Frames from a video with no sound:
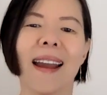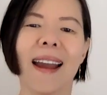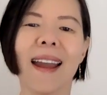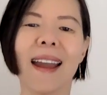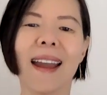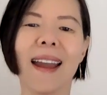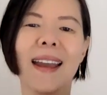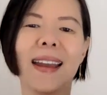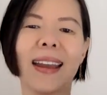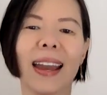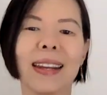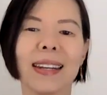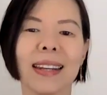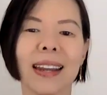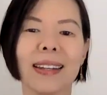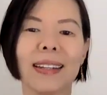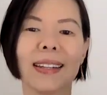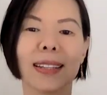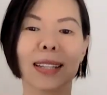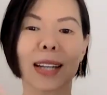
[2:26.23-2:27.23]

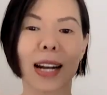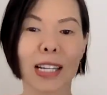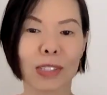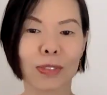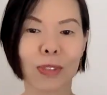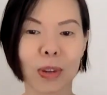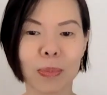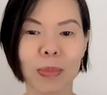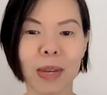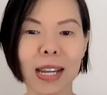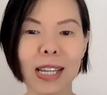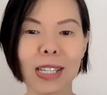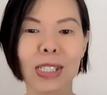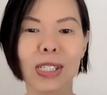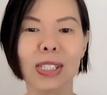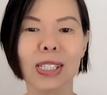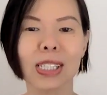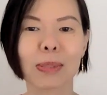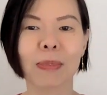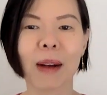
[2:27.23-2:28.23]
and the
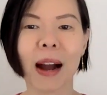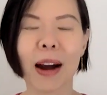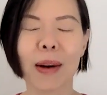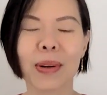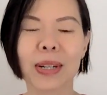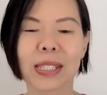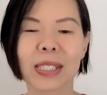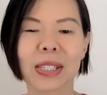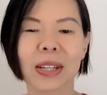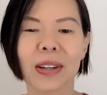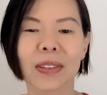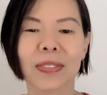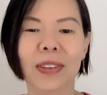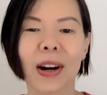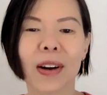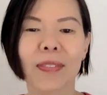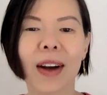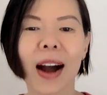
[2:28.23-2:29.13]
transformations powers of